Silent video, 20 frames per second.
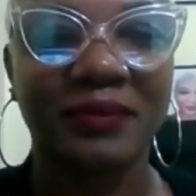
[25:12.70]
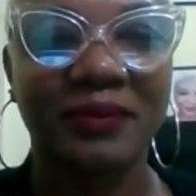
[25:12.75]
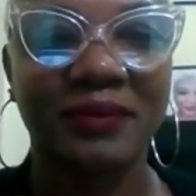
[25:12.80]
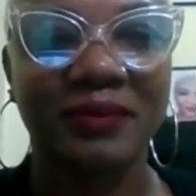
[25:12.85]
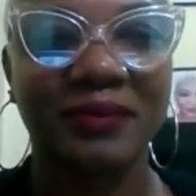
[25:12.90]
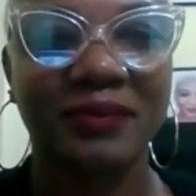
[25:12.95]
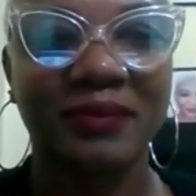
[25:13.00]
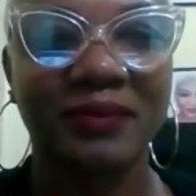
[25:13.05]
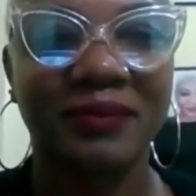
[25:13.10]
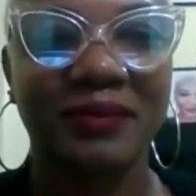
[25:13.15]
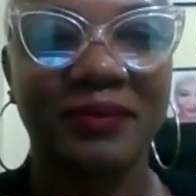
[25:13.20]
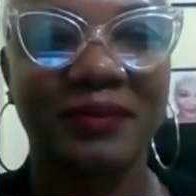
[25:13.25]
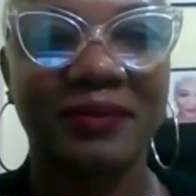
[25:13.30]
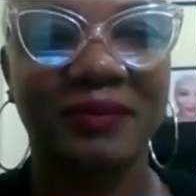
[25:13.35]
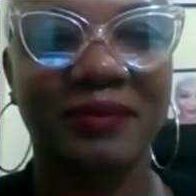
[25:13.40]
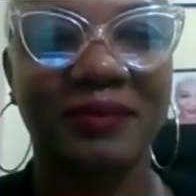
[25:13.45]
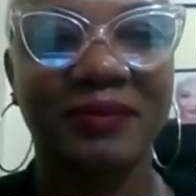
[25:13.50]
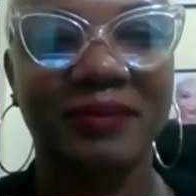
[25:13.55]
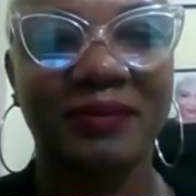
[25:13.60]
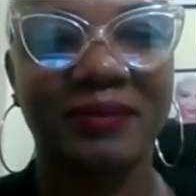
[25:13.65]

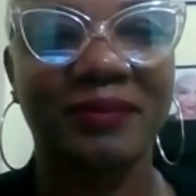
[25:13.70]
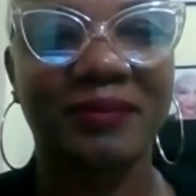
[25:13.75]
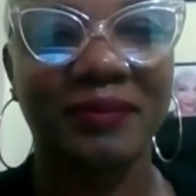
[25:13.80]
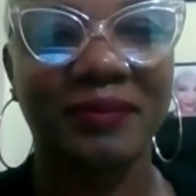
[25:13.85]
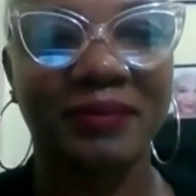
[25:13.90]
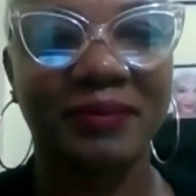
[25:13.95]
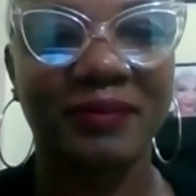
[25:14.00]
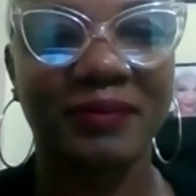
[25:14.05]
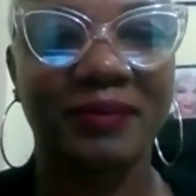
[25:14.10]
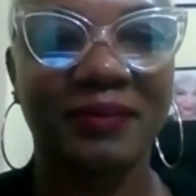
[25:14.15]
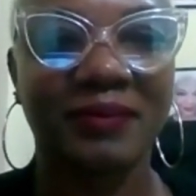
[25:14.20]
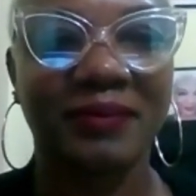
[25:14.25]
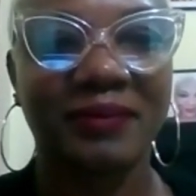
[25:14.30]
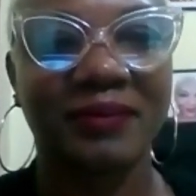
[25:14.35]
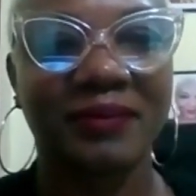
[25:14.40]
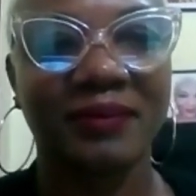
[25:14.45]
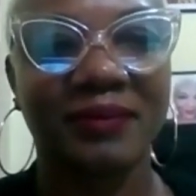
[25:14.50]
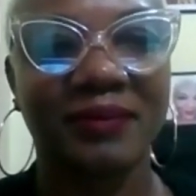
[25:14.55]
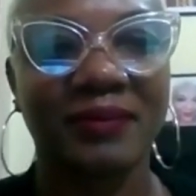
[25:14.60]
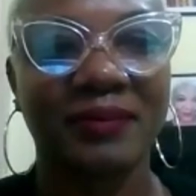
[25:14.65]

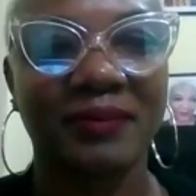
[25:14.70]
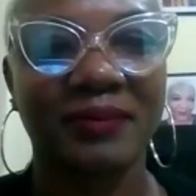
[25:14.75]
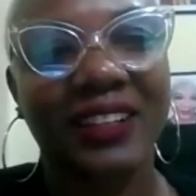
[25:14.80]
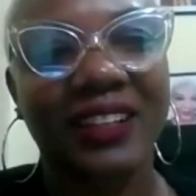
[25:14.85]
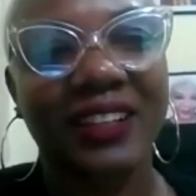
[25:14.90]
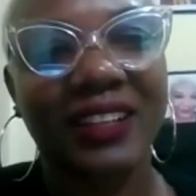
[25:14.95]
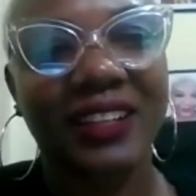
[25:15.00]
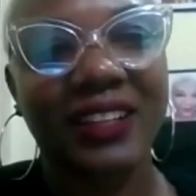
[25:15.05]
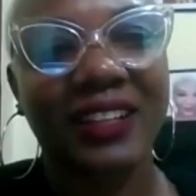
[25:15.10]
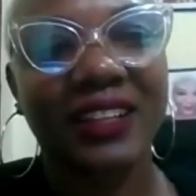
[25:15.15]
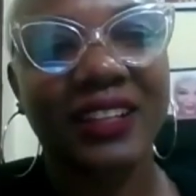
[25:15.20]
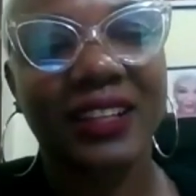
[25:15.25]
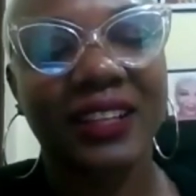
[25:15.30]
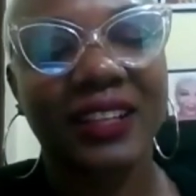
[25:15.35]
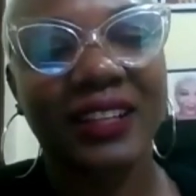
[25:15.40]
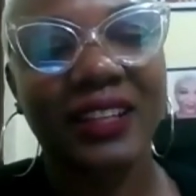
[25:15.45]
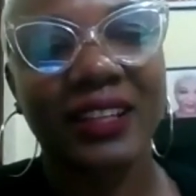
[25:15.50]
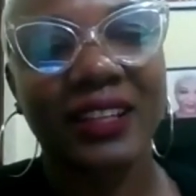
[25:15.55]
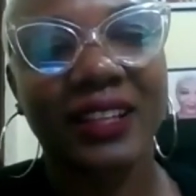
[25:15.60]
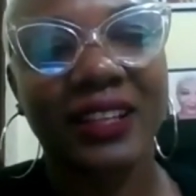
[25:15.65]

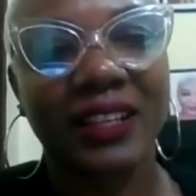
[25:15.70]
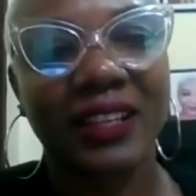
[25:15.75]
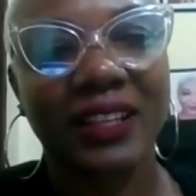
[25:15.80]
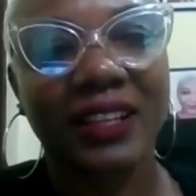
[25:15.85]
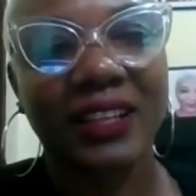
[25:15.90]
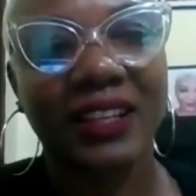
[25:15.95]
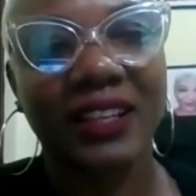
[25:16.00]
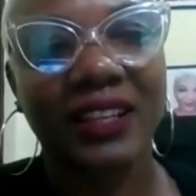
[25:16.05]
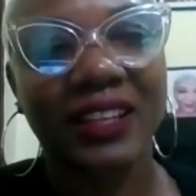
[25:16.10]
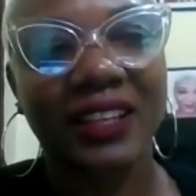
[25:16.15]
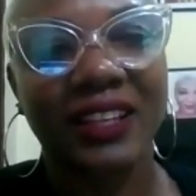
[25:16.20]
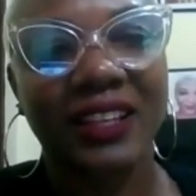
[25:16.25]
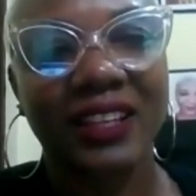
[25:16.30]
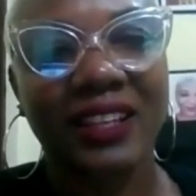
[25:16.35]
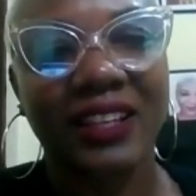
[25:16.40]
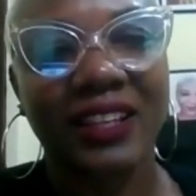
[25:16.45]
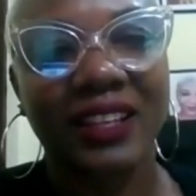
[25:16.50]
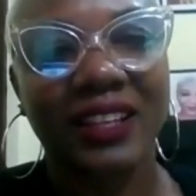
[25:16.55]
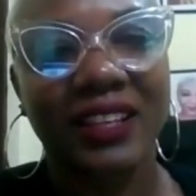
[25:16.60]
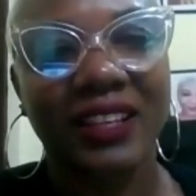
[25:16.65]

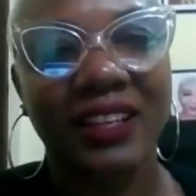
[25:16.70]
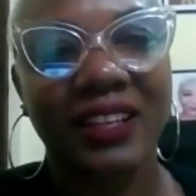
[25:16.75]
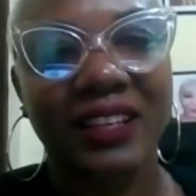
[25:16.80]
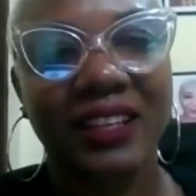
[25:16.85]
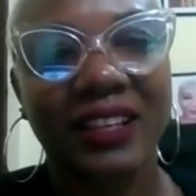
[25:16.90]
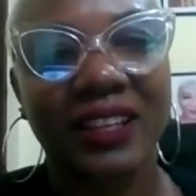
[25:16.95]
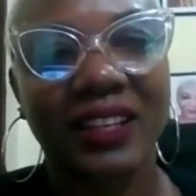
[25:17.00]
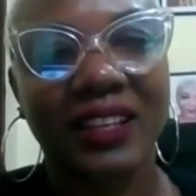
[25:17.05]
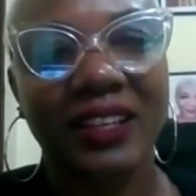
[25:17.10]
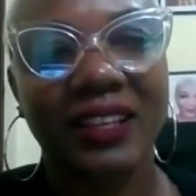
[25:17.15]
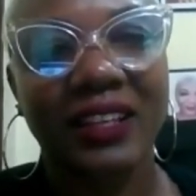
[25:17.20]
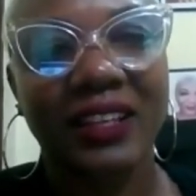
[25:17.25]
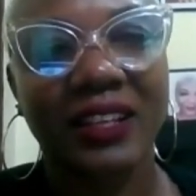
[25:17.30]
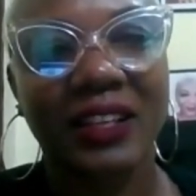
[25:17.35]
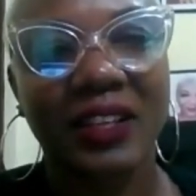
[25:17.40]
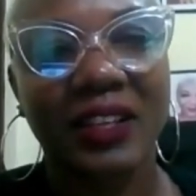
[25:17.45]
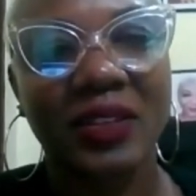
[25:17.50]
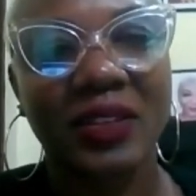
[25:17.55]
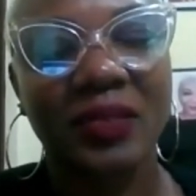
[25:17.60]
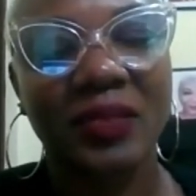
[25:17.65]

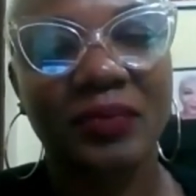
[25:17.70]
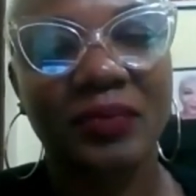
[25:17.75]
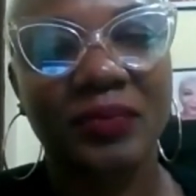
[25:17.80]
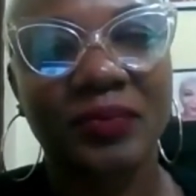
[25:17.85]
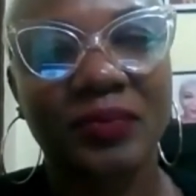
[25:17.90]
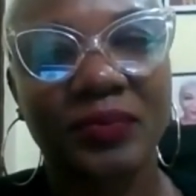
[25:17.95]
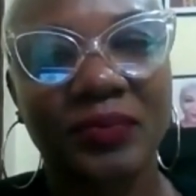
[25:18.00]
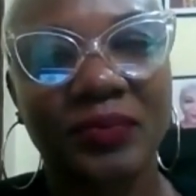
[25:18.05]
[no speech]